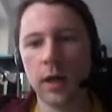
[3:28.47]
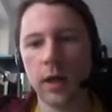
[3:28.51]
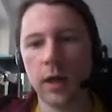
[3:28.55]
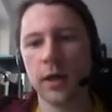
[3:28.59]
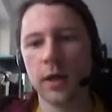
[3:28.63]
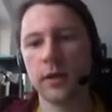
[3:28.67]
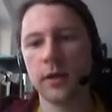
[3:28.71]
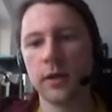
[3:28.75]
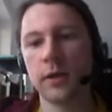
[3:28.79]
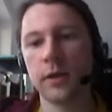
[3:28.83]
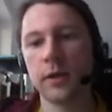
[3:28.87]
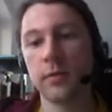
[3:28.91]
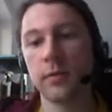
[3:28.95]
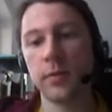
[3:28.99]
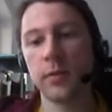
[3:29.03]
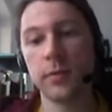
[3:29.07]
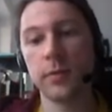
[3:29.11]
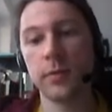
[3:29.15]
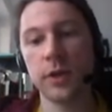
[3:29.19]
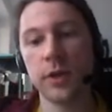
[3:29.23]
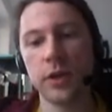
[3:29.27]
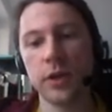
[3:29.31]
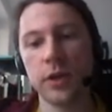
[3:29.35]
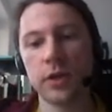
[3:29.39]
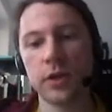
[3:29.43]
and the
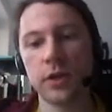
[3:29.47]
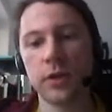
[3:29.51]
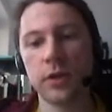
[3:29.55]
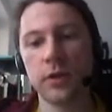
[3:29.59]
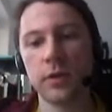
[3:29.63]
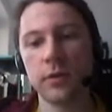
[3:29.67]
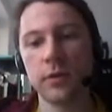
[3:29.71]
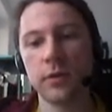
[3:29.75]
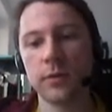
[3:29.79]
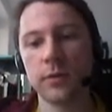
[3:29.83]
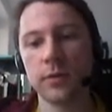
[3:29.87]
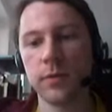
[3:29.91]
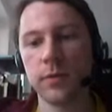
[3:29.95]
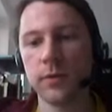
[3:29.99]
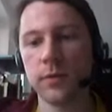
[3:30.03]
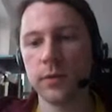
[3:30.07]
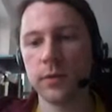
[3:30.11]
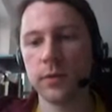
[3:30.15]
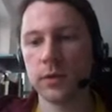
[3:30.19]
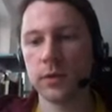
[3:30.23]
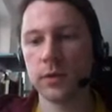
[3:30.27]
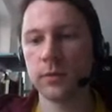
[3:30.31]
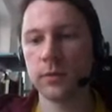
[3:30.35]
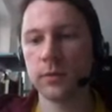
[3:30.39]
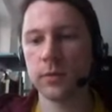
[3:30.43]
implementation I used
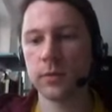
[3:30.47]
previously